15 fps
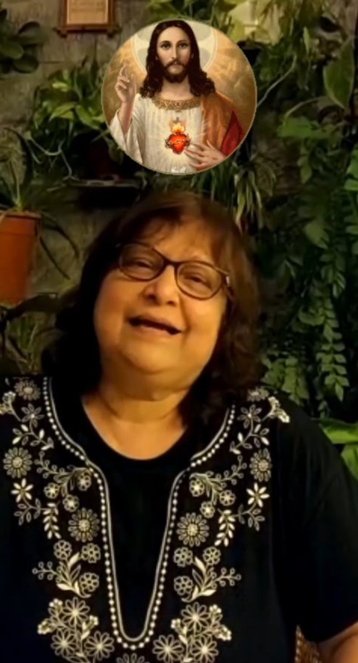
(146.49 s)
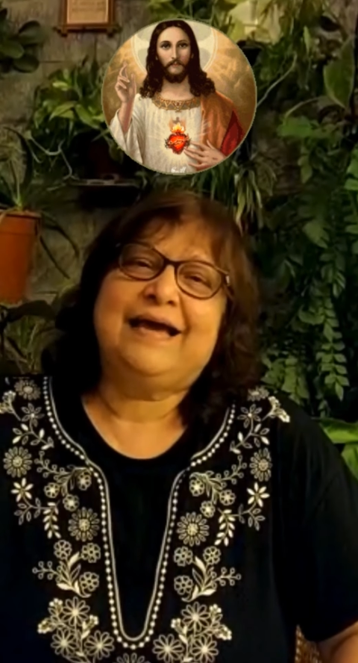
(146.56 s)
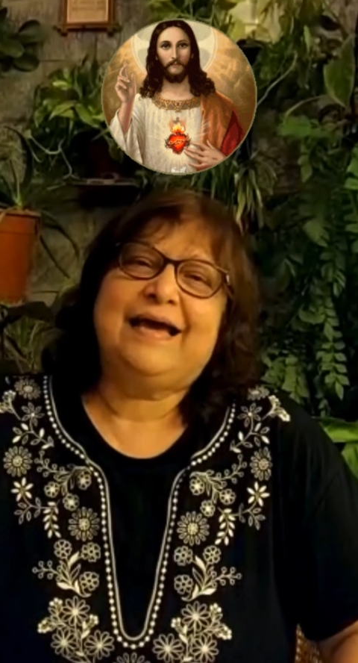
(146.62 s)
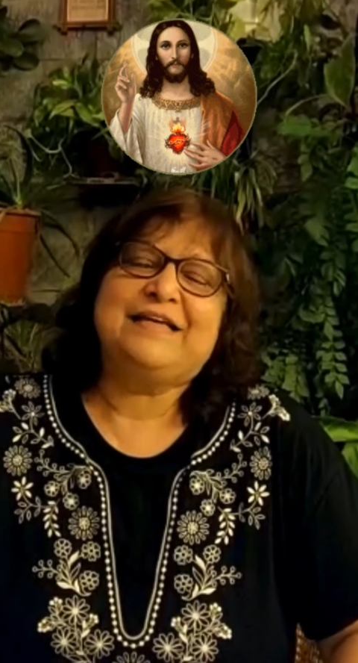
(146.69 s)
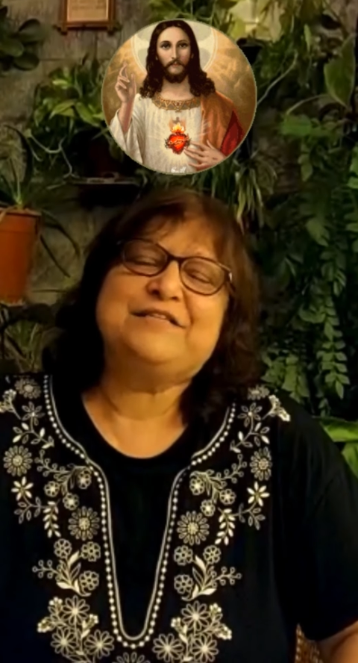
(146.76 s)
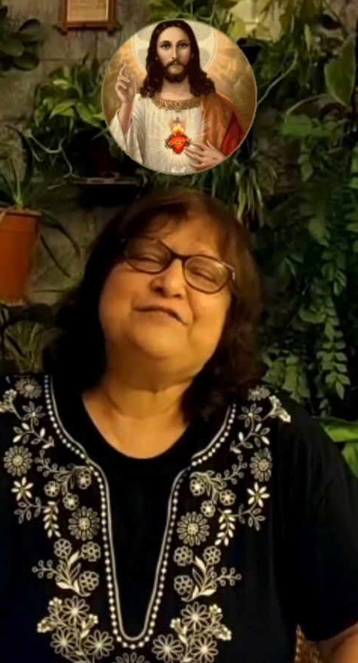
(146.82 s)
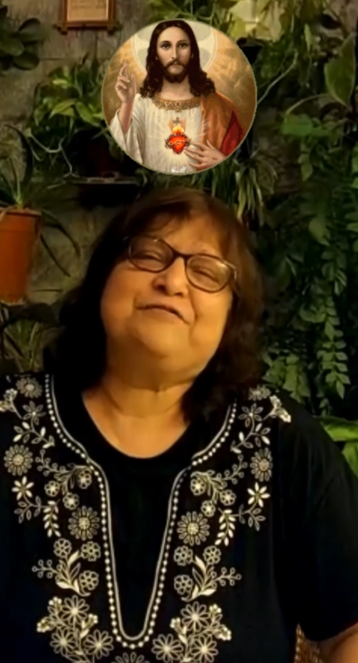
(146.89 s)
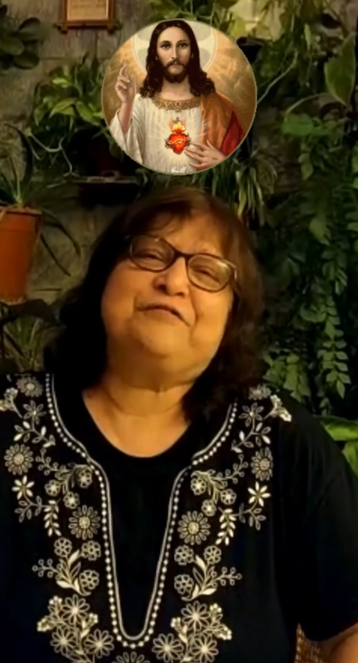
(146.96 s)

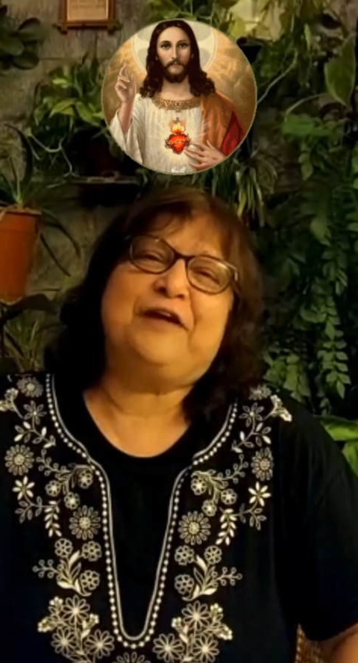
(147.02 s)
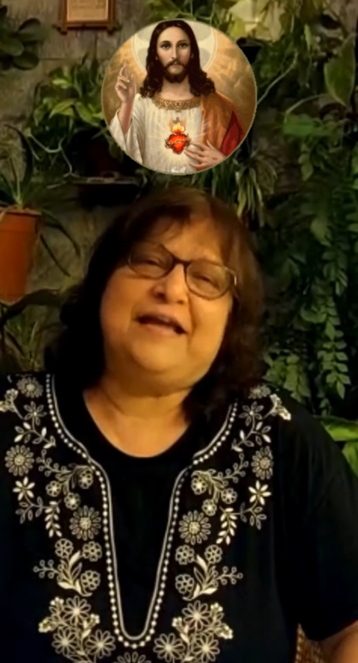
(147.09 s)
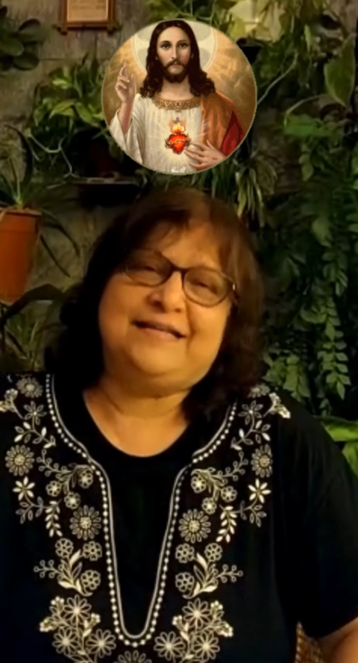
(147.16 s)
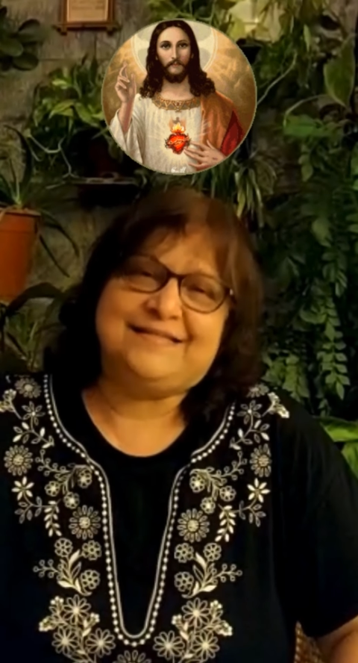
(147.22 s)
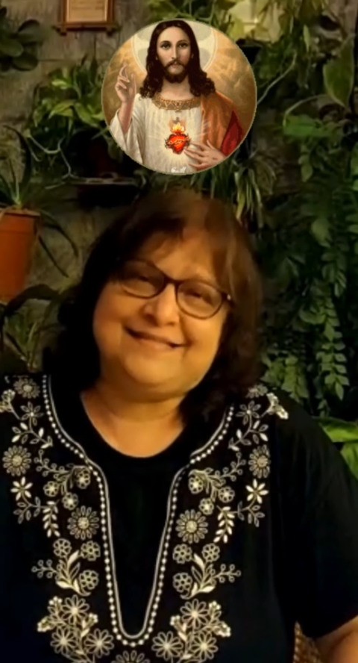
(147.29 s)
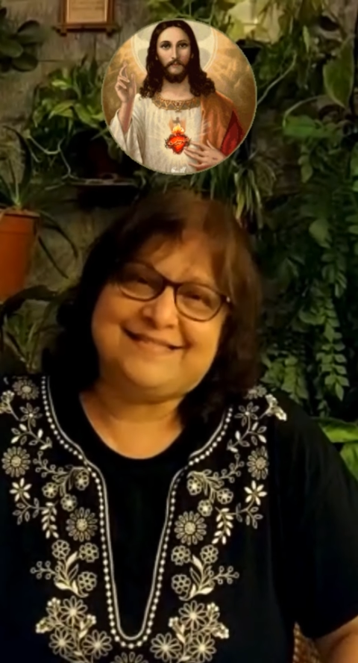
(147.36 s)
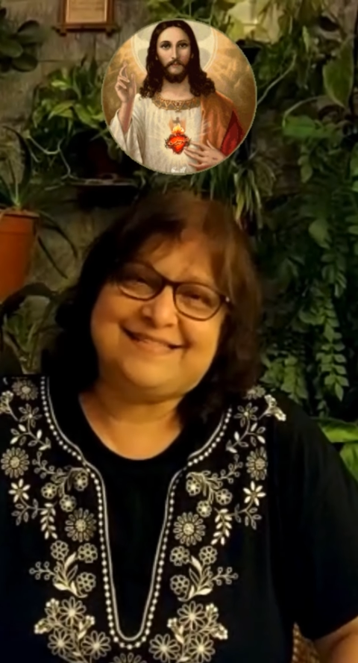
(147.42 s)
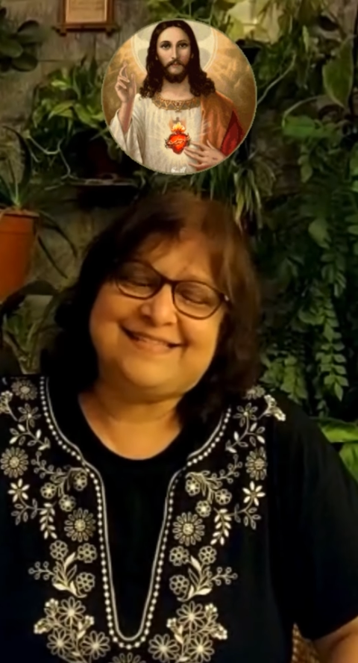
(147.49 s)
as
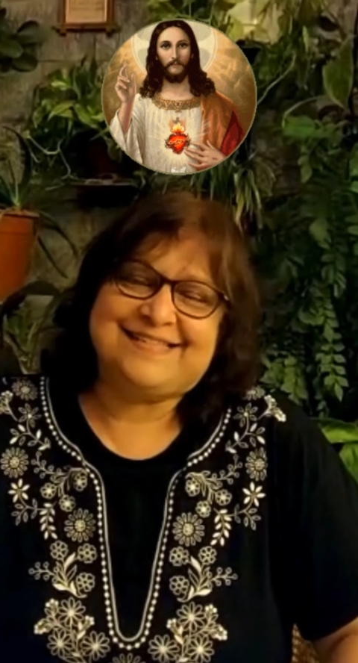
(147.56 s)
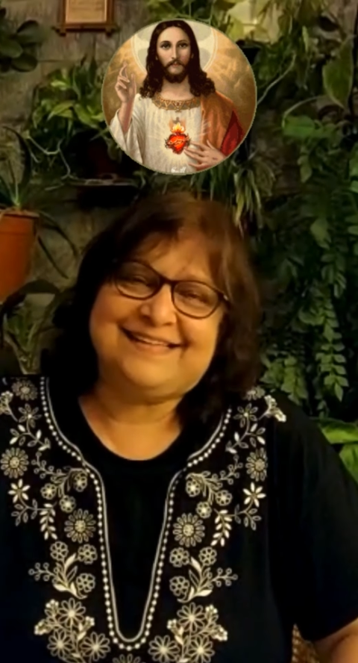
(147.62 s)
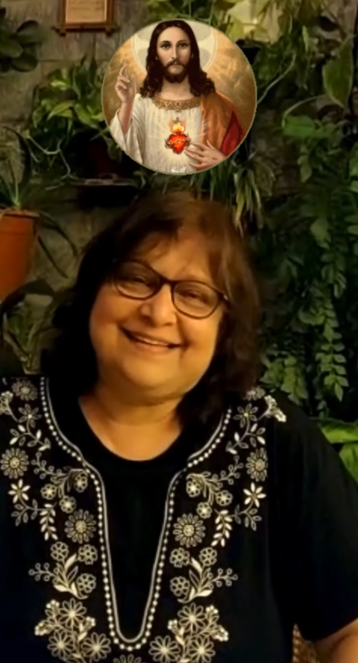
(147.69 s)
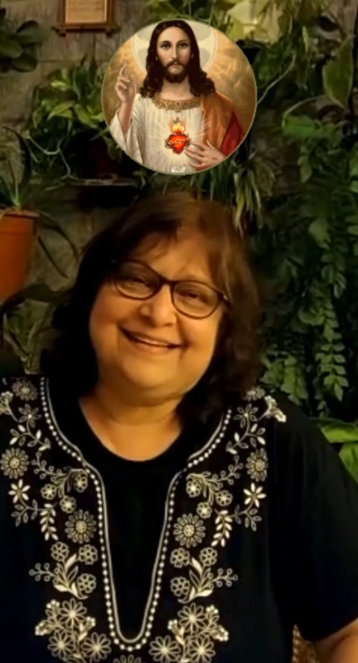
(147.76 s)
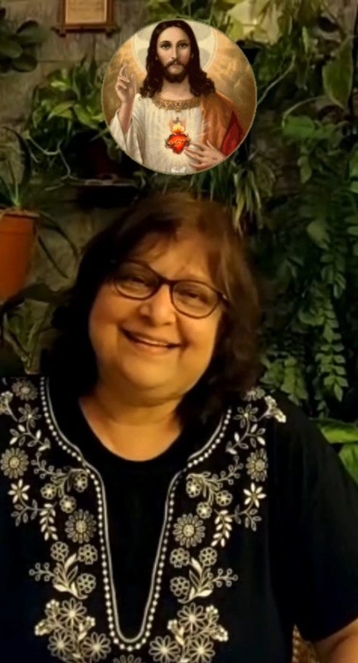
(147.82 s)
friends